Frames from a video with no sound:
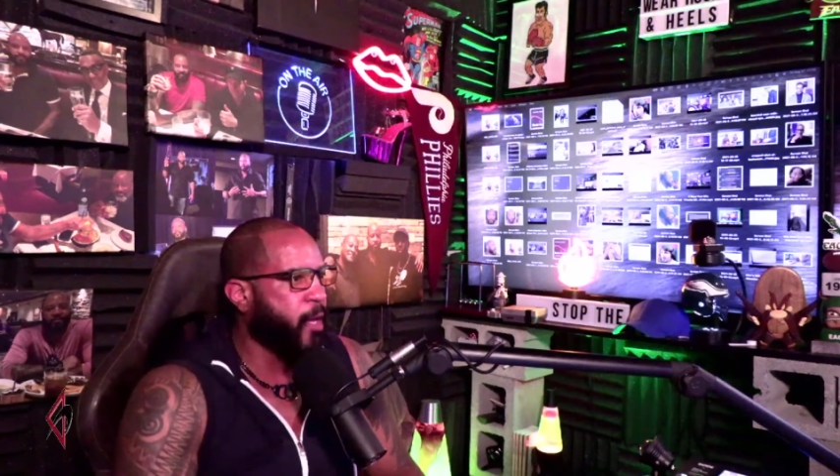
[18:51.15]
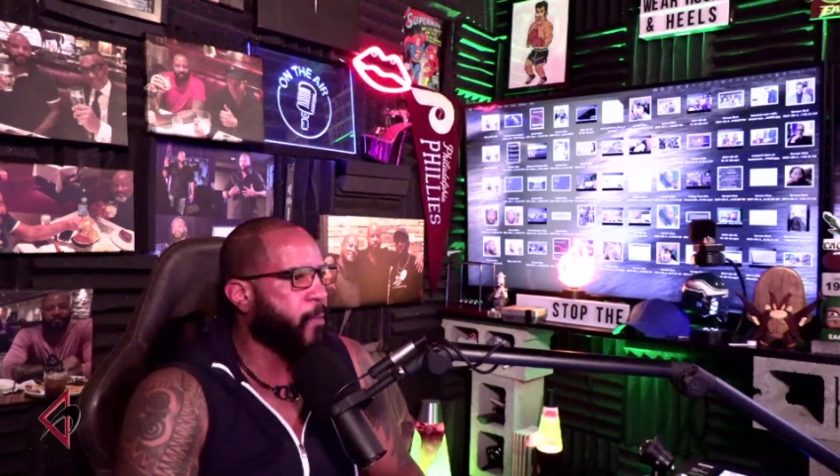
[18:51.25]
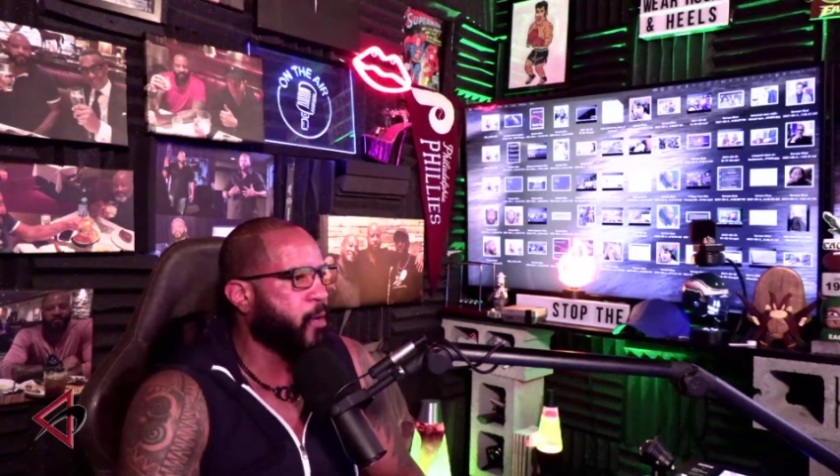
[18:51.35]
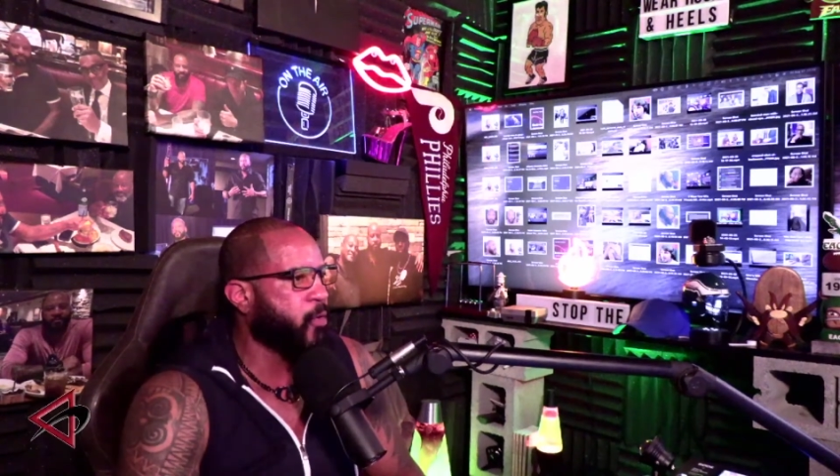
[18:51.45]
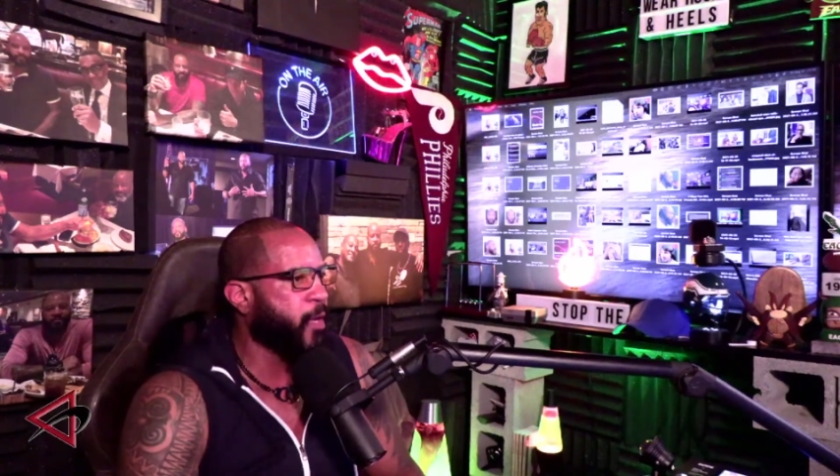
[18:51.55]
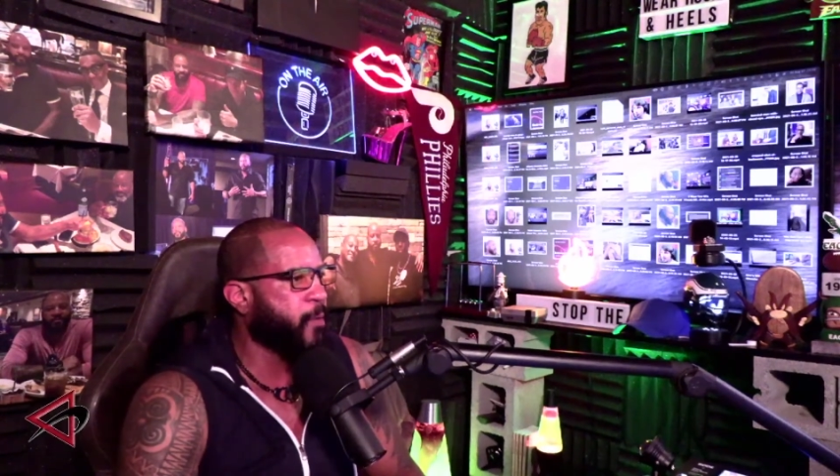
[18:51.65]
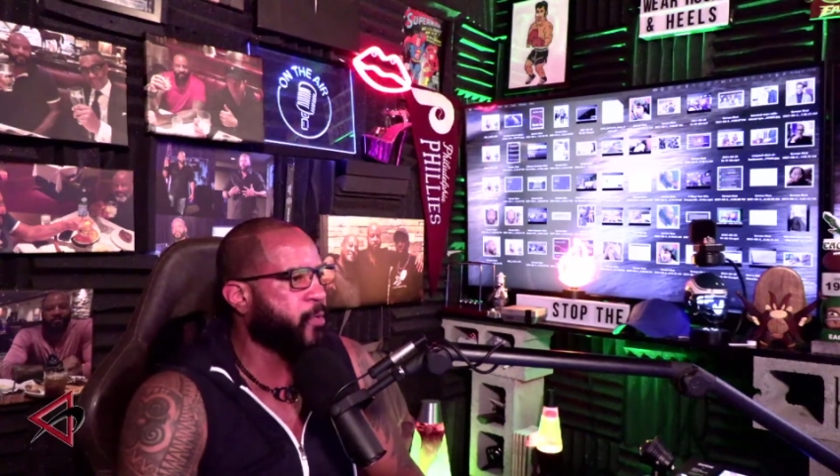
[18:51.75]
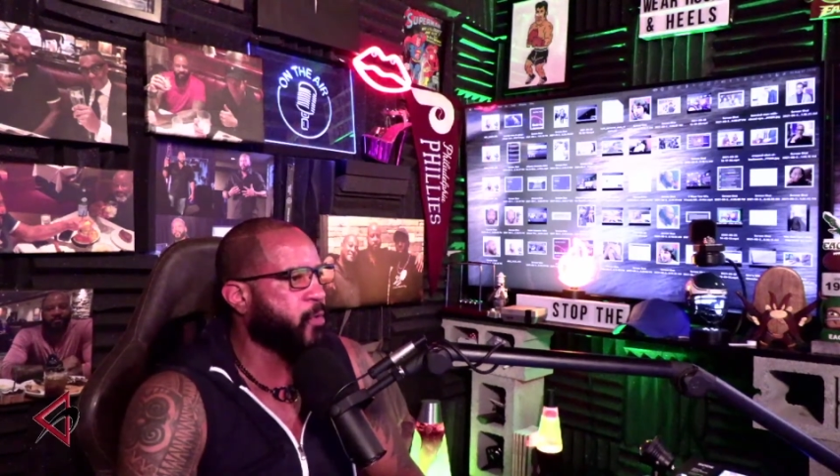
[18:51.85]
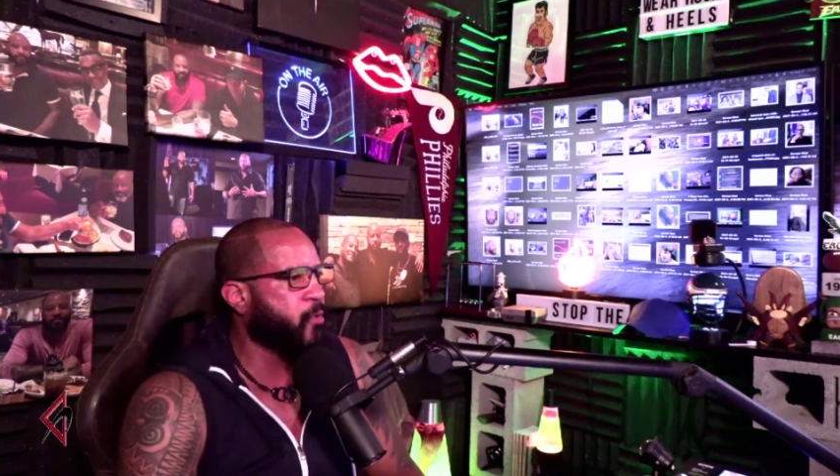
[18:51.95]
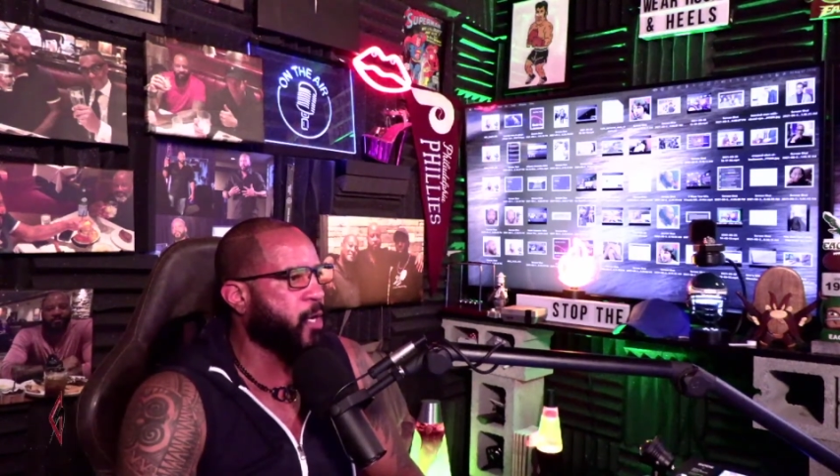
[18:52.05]

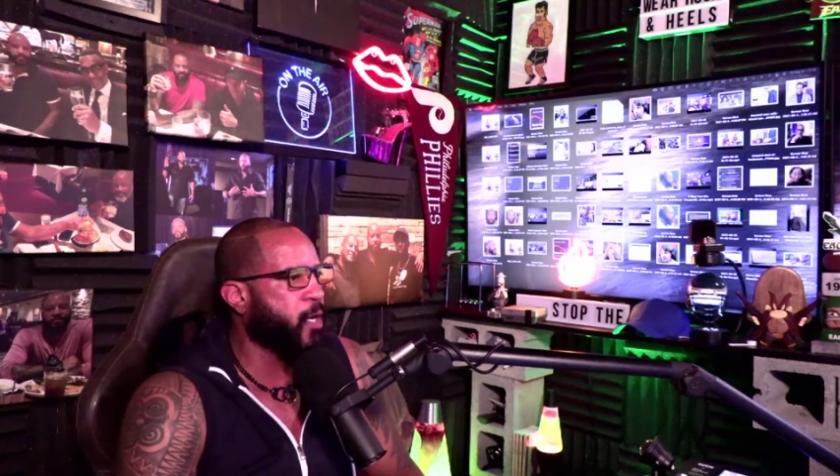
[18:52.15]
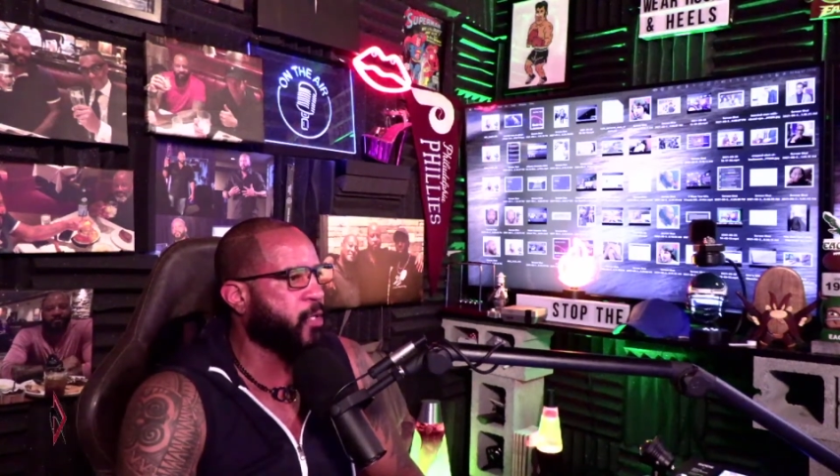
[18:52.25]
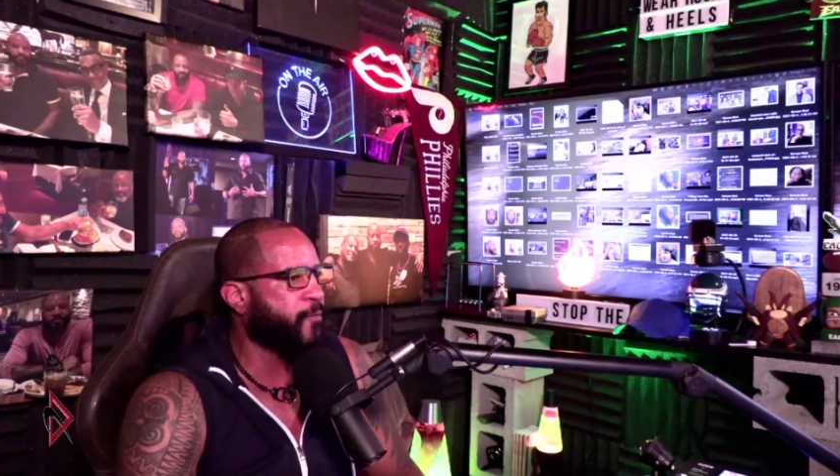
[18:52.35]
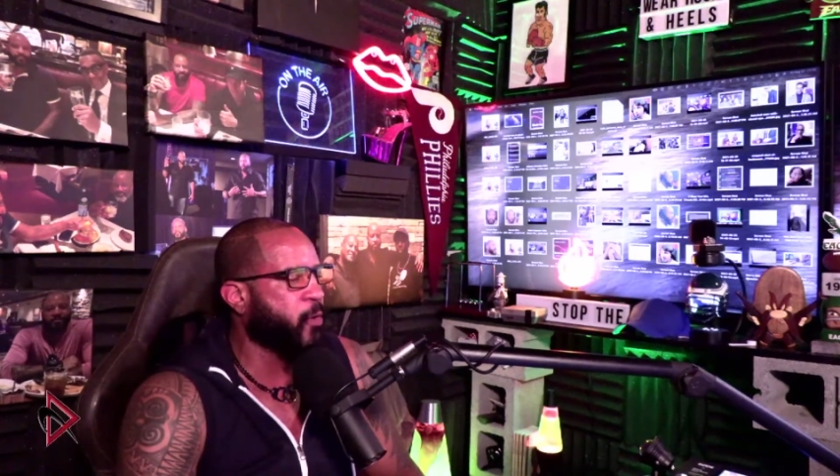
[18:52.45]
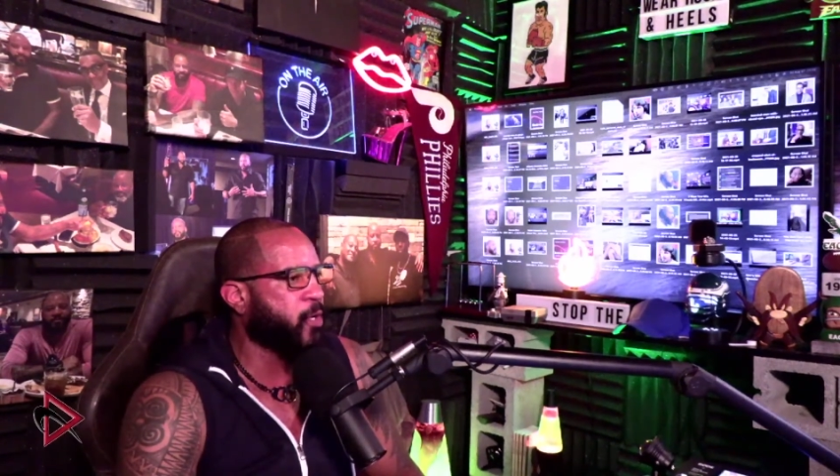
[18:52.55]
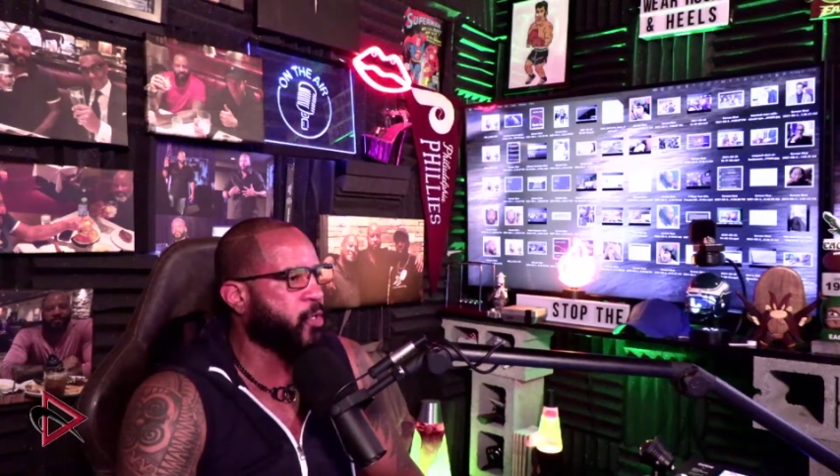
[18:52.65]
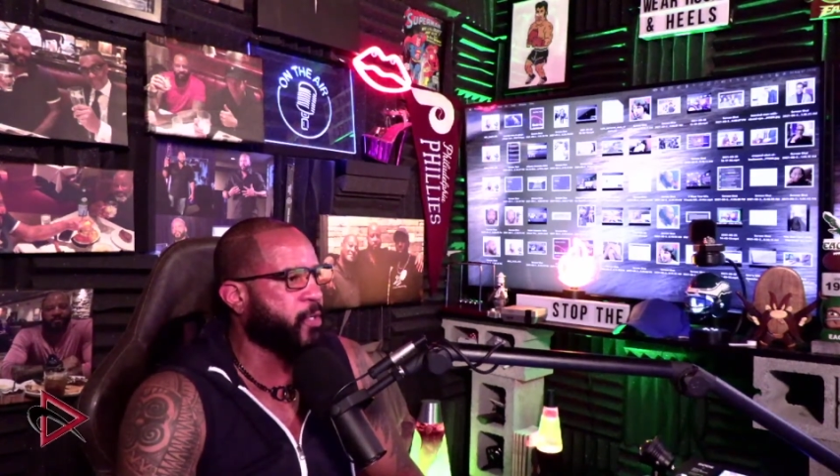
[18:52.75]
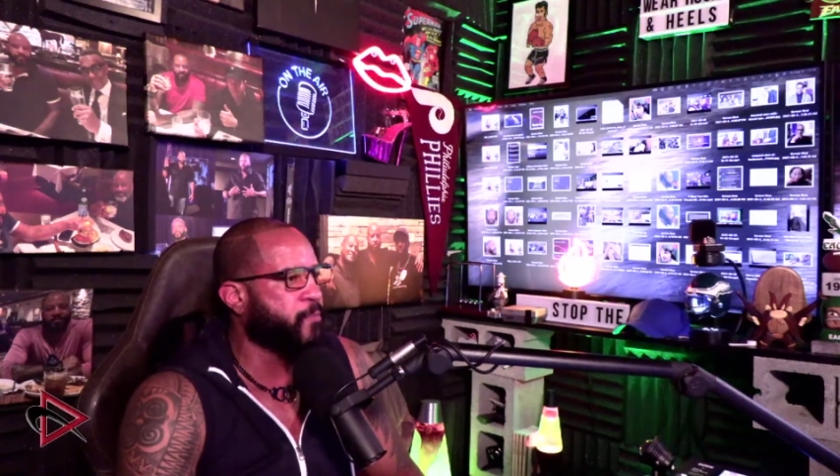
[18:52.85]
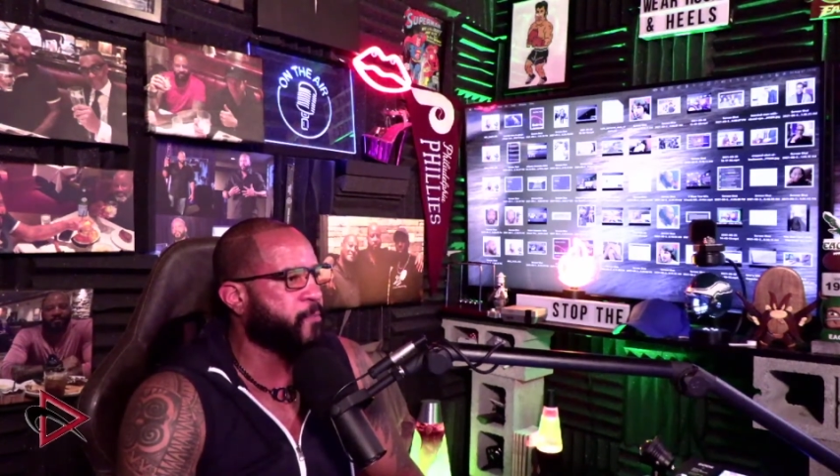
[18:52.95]
to 400.